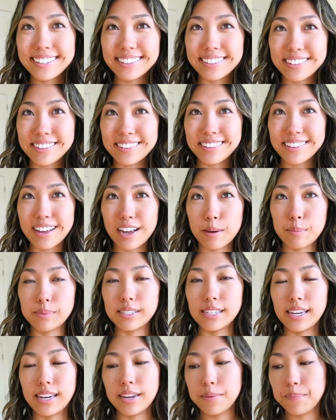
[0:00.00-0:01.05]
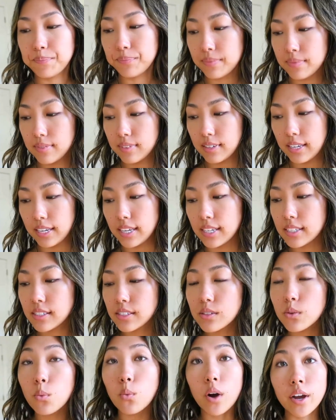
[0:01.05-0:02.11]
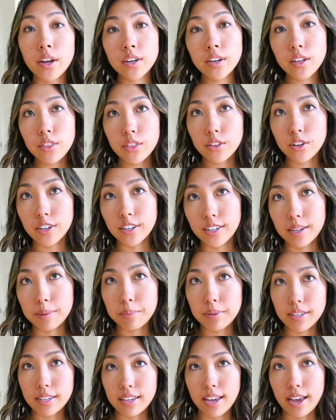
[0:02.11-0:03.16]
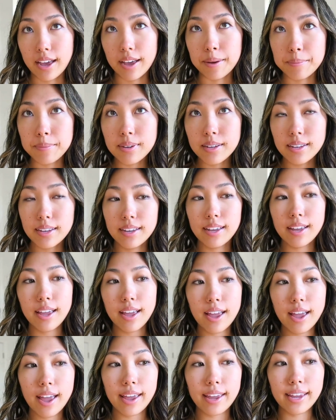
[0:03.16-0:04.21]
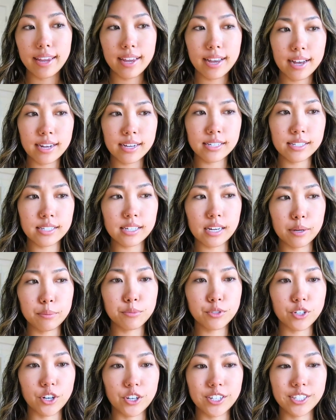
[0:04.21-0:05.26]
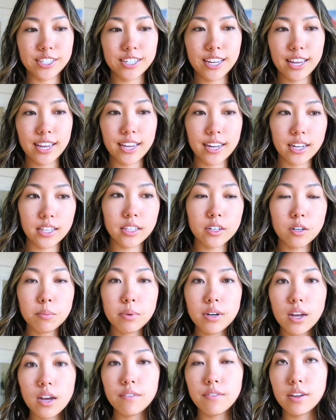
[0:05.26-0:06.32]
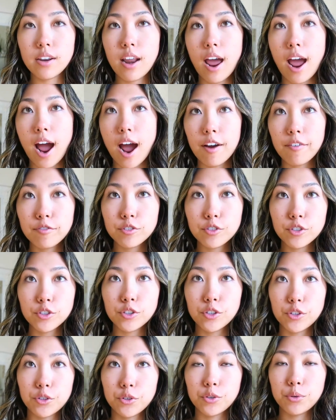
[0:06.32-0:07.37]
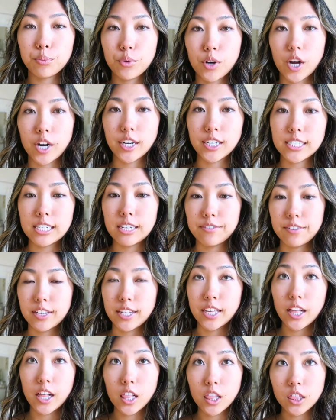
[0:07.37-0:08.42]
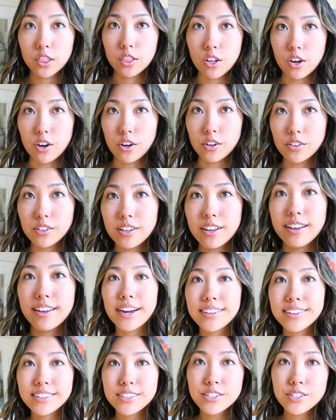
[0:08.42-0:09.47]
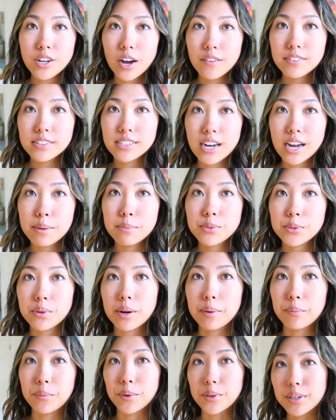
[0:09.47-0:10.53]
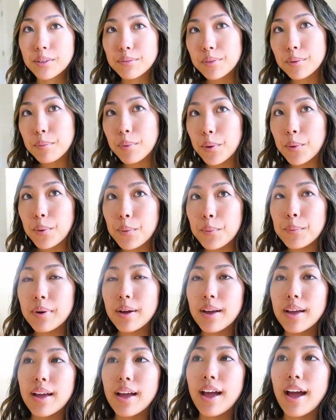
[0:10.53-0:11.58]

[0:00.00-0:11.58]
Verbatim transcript: A little update. It's 1.30 p.m. and I'm starting to hit a little bit of an afternoon productivity lull. I think just oftentimes when I'm working from home,